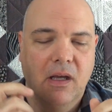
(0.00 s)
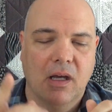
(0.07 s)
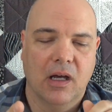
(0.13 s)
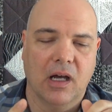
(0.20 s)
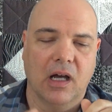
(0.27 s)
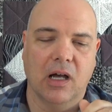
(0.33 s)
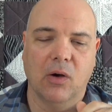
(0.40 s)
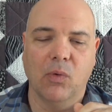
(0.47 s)

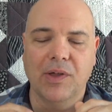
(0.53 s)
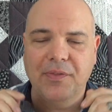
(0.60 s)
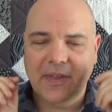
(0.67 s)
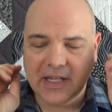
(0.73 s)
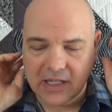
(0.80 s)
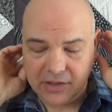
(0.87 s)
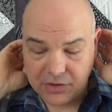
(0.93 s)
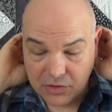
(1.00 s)
One
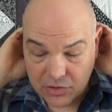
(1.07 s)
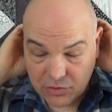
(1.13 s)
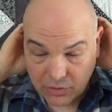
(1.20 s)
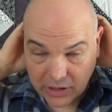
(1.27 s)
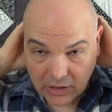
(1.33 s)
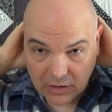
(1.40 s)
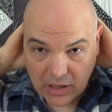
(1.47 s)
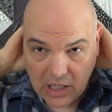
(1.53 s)
thing I do
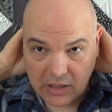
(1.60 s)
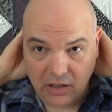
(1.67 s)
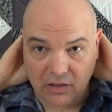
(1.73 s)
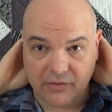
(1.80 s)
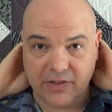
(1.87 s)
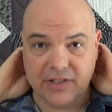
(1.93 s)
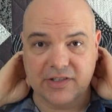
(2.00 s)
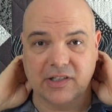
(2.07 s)
treat a lot
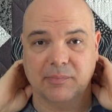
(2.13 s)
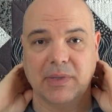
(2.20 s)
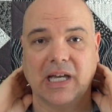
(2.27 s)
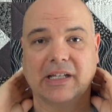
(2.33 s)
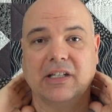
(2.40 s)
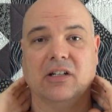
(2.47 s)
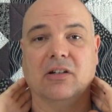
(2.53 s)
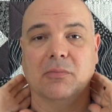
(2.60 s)
of is it
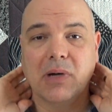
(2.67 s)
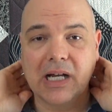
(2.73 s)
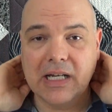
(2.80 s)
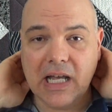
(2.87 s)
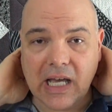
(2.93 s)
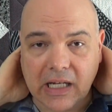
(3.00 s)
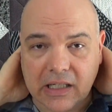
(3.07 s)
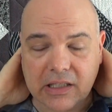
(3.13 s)
back here in my
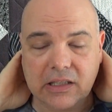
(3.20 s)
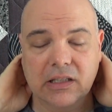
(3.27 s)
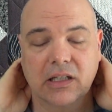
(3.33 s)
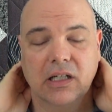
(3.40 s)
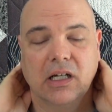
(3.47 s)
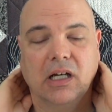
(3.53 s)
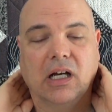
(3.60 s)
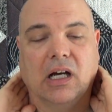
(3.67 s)
neck,
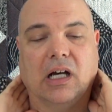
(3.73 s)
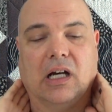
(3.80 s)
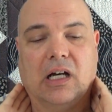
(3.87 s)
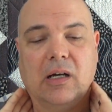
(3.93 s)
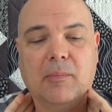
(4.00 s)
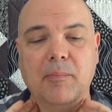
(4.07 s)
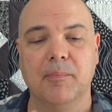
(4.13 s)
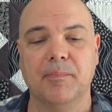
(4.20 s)

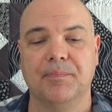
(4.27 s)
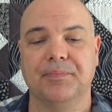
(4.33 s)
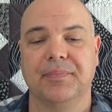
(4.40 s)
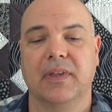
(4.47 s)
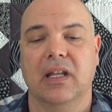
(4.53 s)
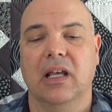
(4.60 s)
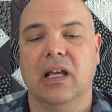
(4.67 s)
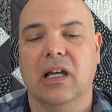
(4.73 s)

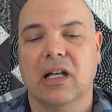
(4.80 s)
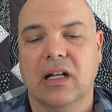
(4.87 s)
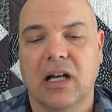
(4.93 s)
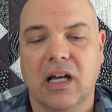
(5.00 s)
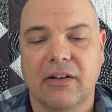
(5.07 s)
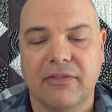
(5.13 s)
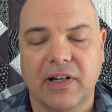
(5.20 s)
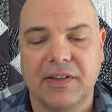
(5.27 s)
and
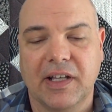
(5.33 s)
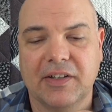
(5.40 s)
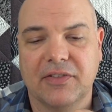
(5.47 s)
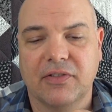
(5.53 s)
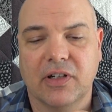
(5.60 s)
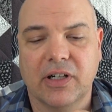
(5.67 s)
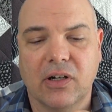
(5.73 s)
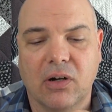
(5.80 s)
I find that's
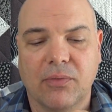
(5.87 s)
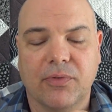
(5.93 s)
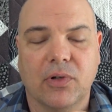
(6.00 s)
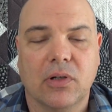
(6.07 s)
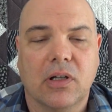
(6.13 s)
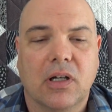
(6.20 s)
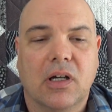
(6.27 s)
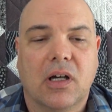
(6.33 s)
very
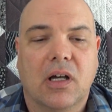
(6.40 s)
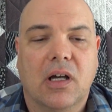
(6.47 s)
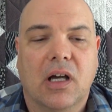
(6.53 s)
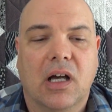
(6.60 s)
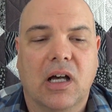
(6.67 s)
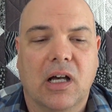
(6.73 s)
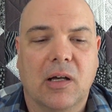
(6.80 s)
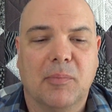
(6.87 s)
helpful.
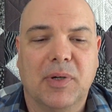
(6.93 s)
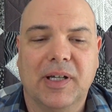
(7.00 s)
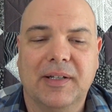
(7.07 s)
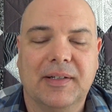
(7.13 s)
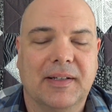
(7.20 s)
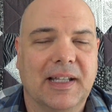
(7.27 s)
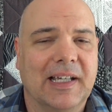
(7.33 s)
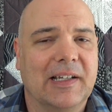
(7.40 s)

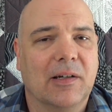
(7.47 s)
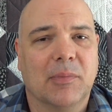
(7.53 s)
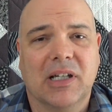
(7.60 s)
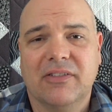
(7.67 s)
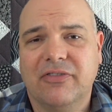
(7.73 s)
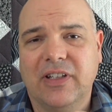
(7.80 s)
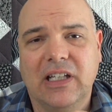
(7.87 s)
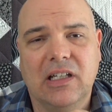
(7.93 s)
But like on my
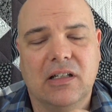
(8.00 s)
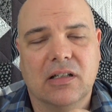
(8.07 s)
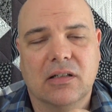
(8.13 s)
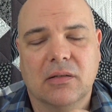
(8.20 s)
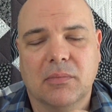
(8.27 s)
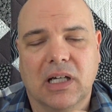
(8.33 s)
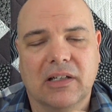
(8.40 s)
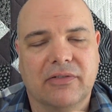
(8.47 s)
feet
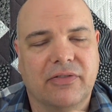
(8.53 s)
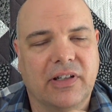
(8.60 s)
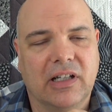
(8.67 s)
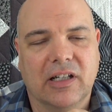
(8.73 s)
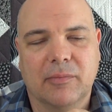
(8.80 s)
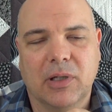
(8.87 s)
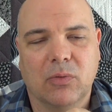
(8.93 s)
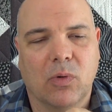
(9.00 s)

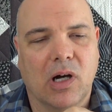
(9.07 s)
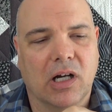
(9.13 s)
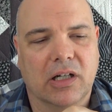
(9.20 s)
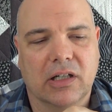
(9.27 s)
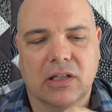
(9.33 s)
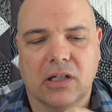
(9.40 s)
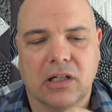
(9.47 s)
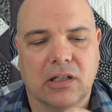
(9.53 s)
I've been
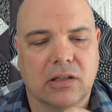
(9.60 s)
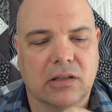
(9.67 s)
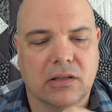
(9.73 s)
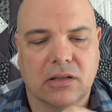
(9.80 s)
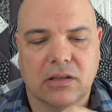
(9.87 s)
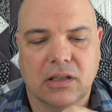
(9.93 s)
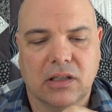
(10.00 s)
walking on,